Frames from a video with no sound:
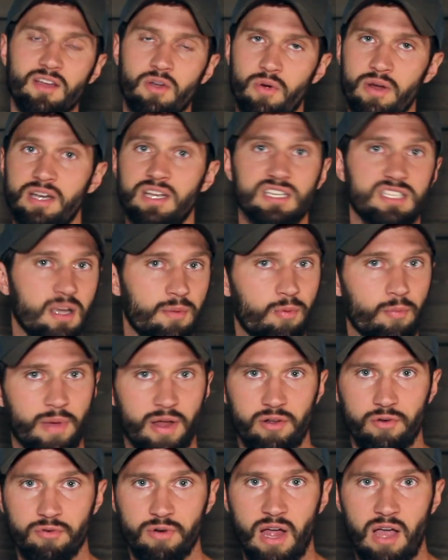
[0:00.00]
going a
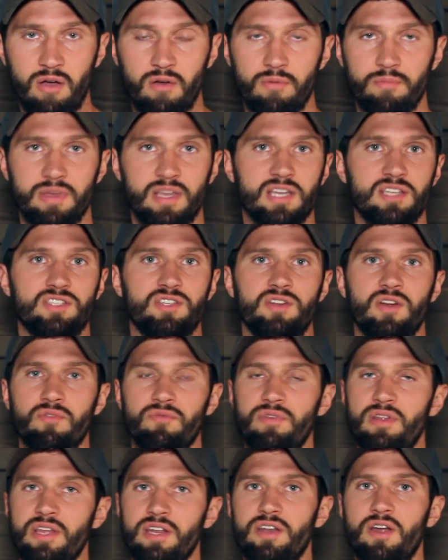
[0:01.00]
supplemental route because you don't
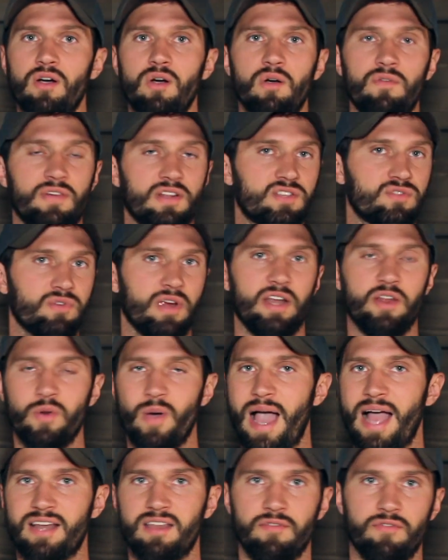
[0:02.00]
really know if it's
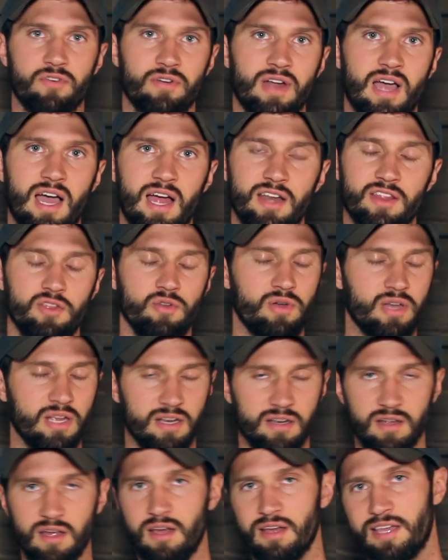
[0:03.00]
radioactive or not. You
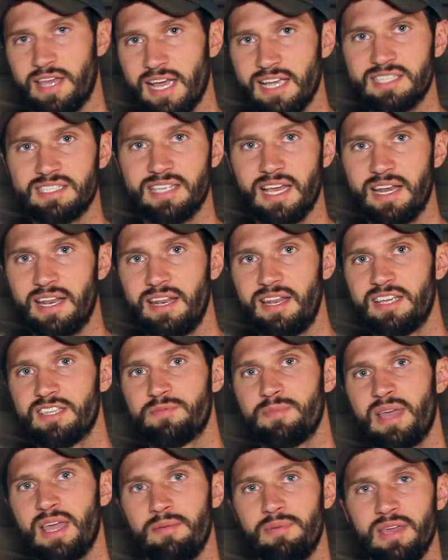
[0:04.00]
could guess that it is
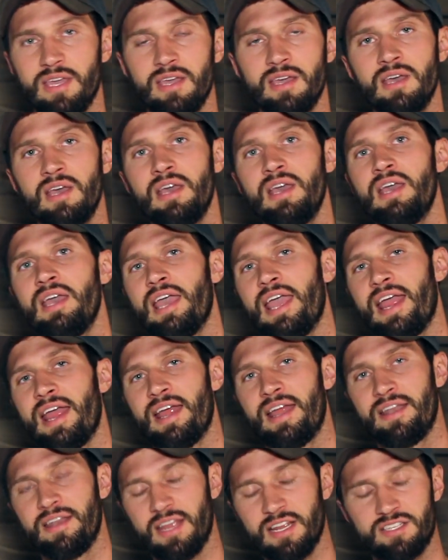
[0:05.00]
maybe,
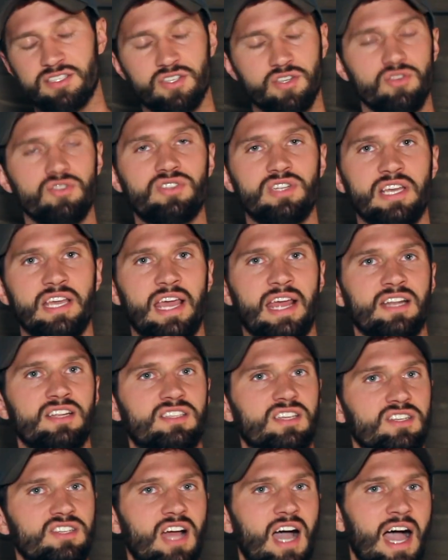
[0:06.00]
and it's usually in
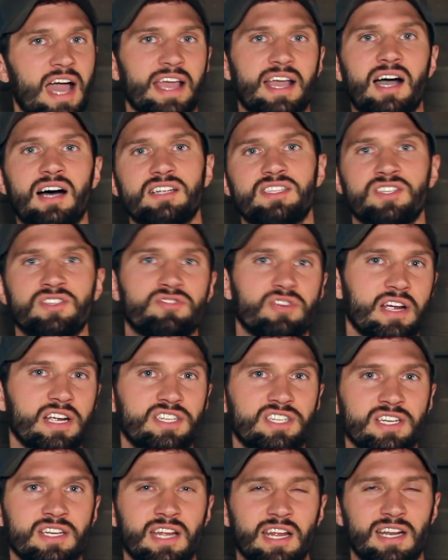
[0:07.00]
such a high
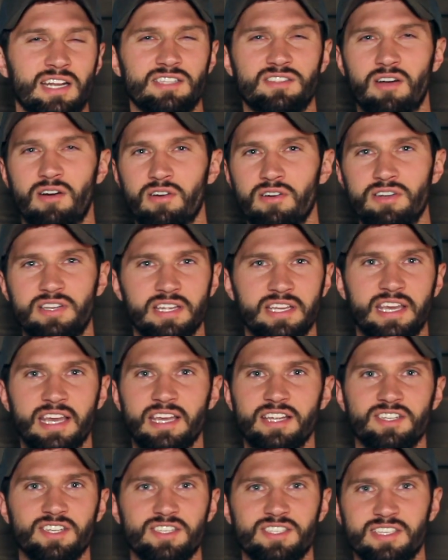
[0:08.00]
concentration and it's hard to
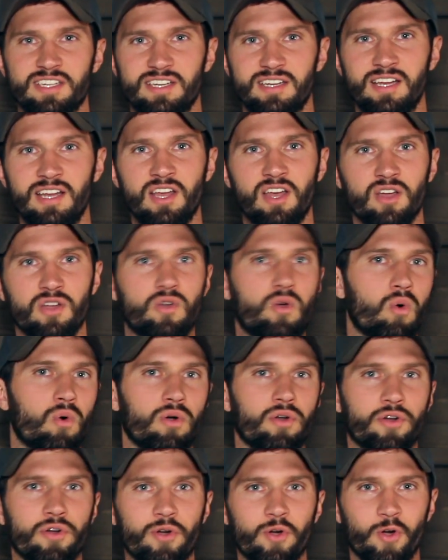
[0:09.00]
get just a
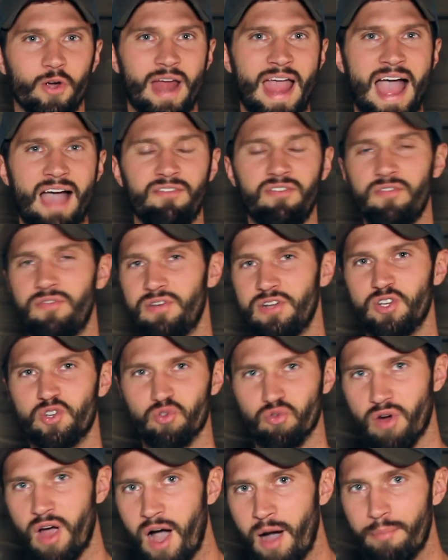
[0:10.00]
quarter or half of a
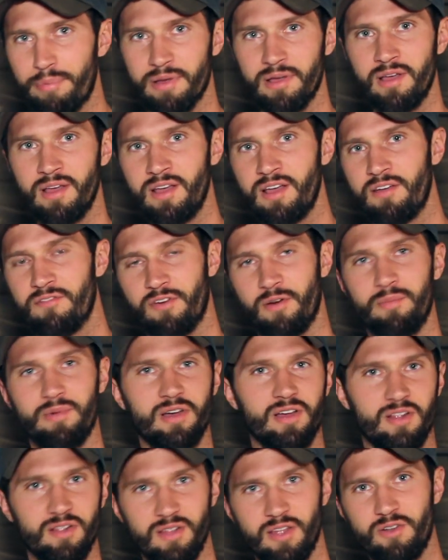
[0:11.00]
drop from
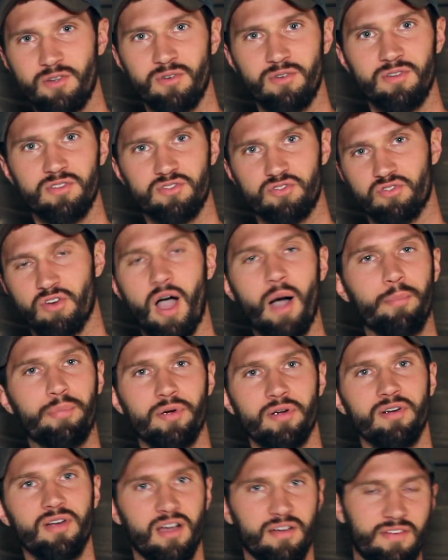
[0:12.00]
a little
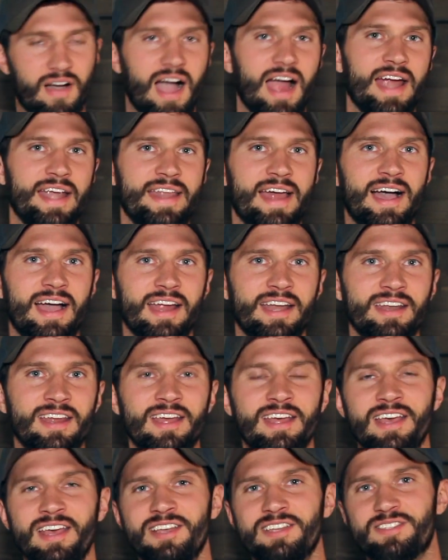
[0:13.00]
dropper of iodine,
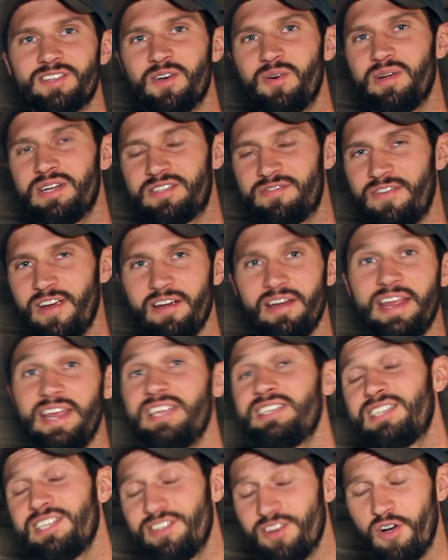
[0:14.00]
so it's very
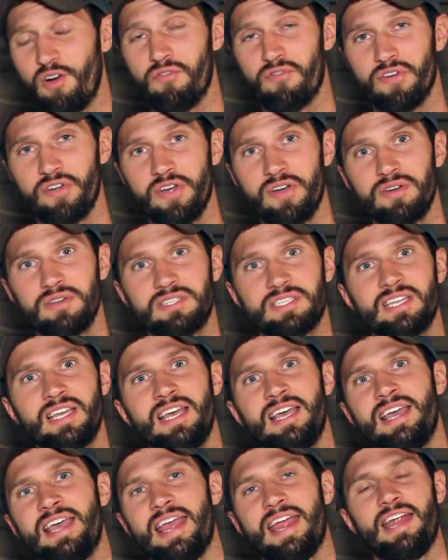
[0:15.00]
easy to overdose.
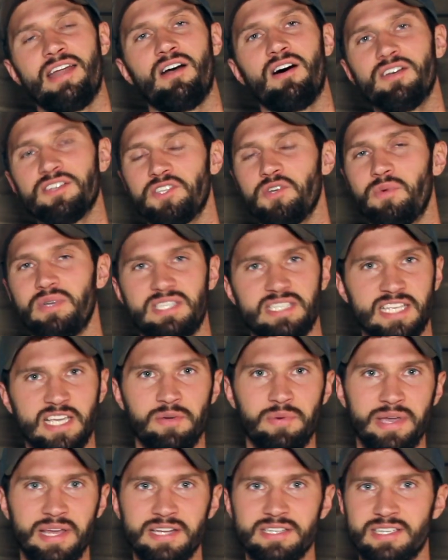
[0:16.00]
And also with
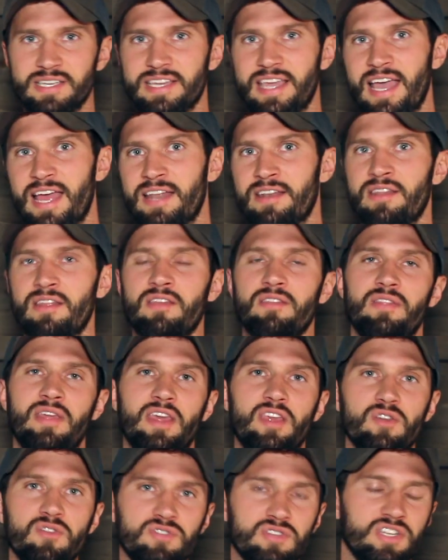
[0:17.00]
seaweeds, again, they
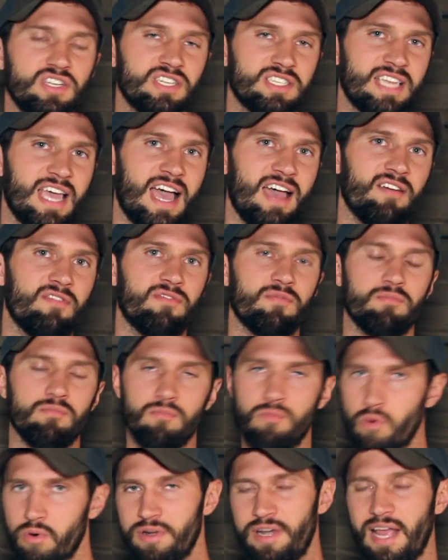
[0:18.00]
usually just have
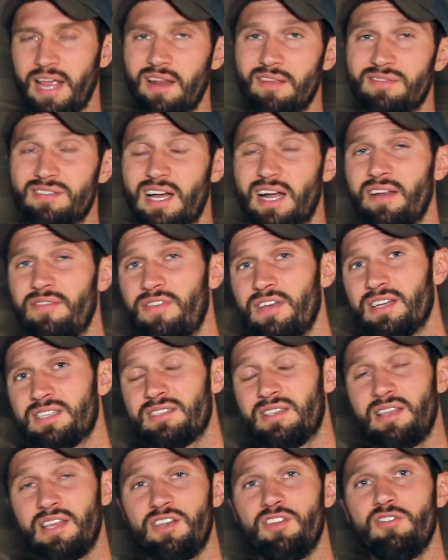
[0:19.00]
more negative side effects
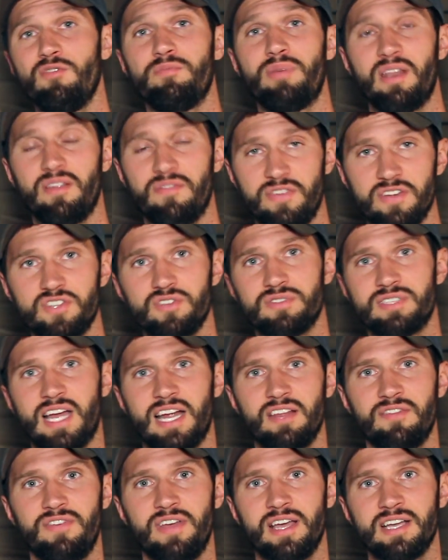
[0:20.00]
than they do beneficial side
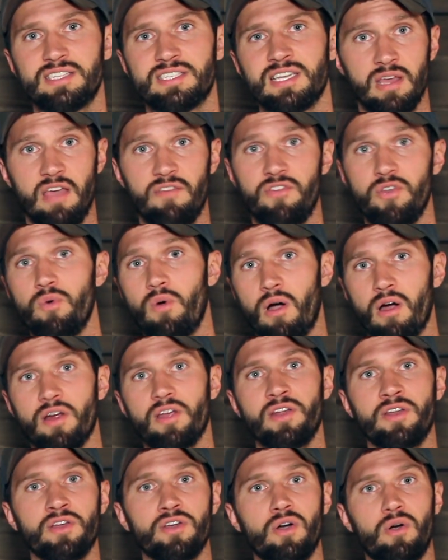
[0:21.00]
effects. If you are
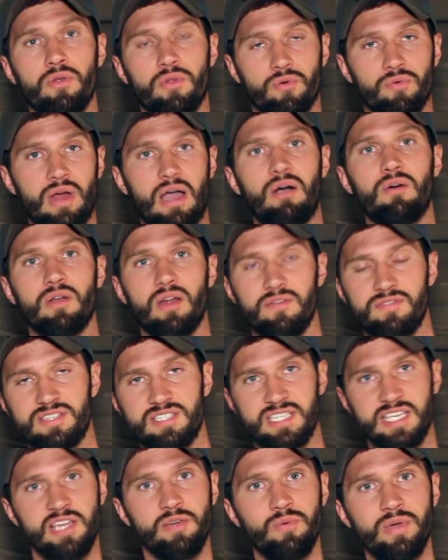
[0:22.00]
gonna go the route of
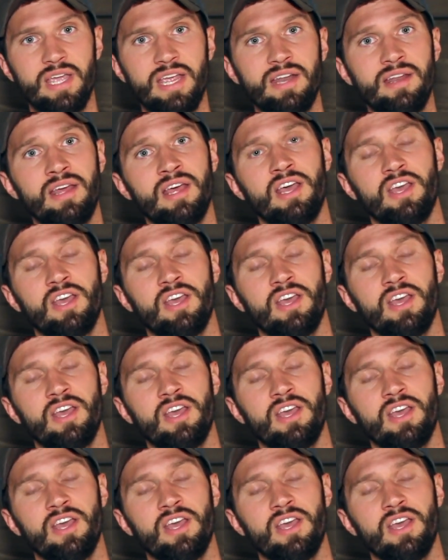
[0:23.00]
seaweed,